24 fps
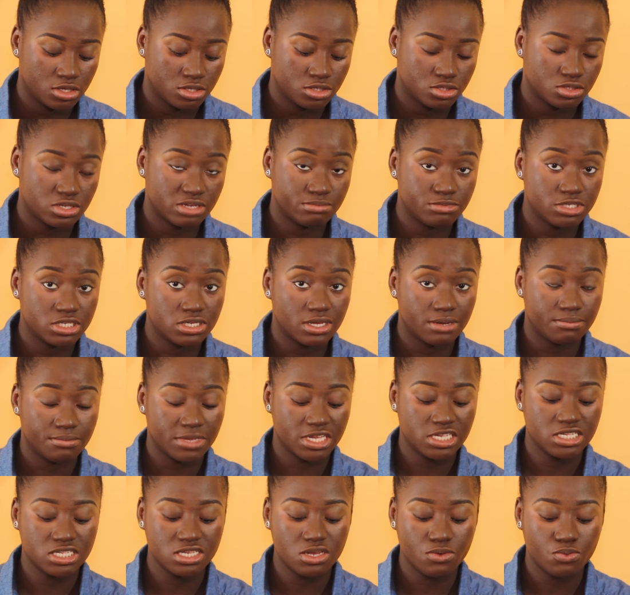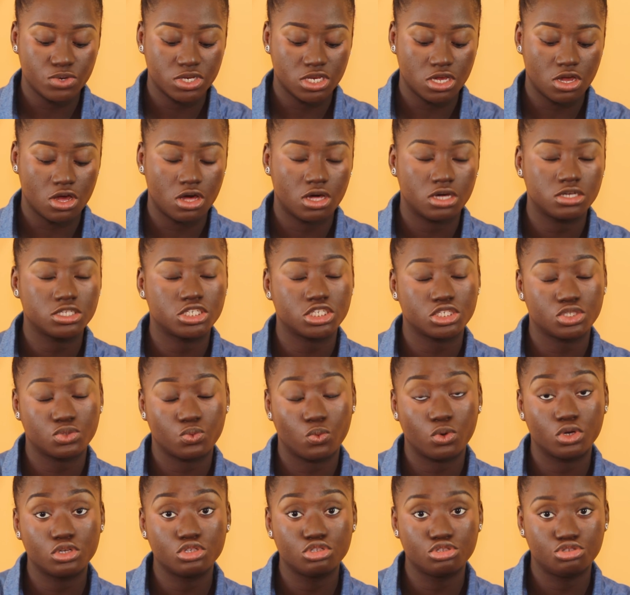So I'm mixing it with the oil, just
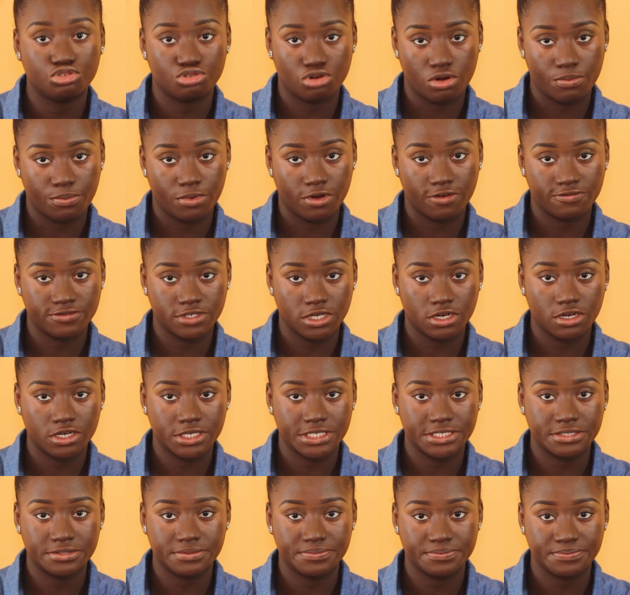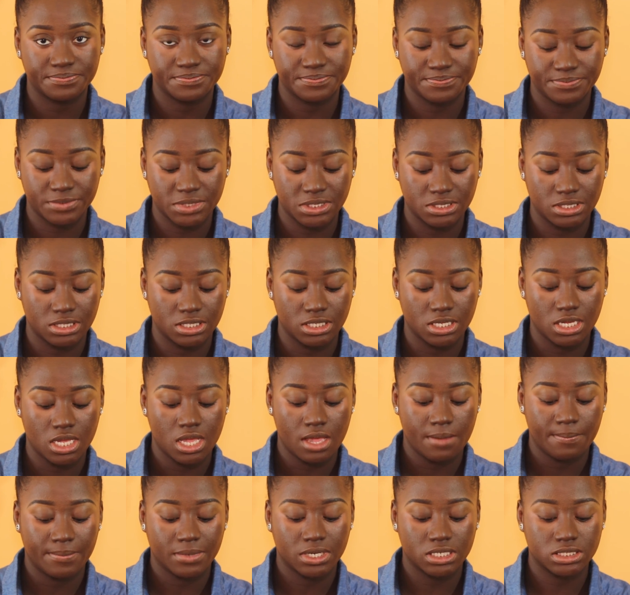one drop of the oil,
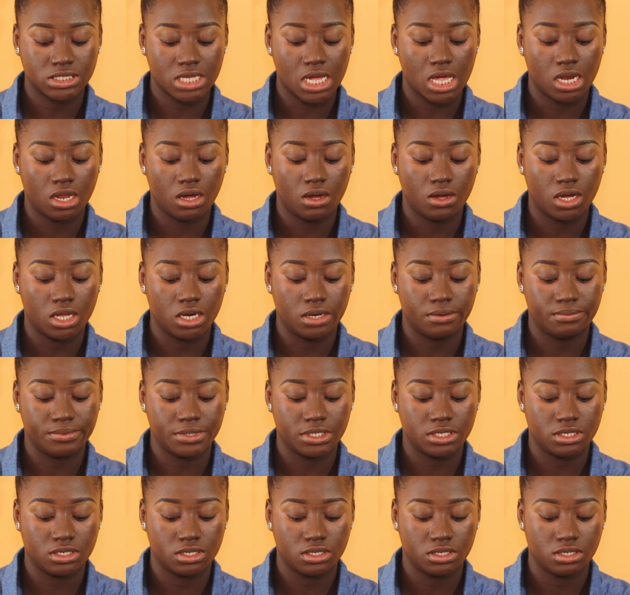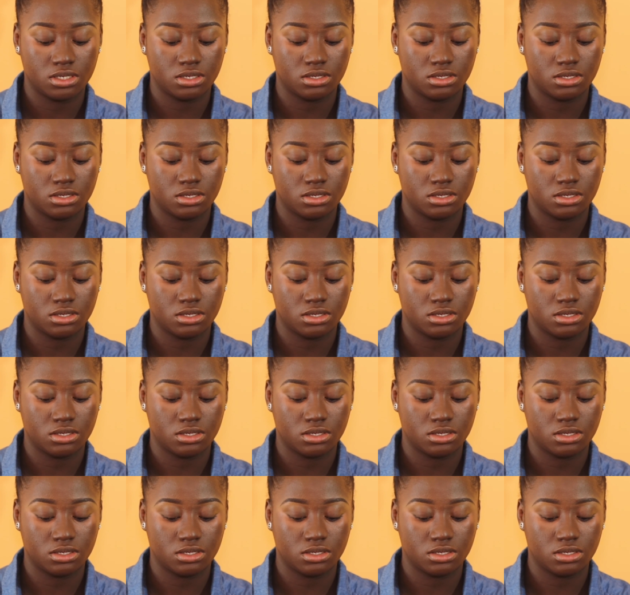because I don't want to be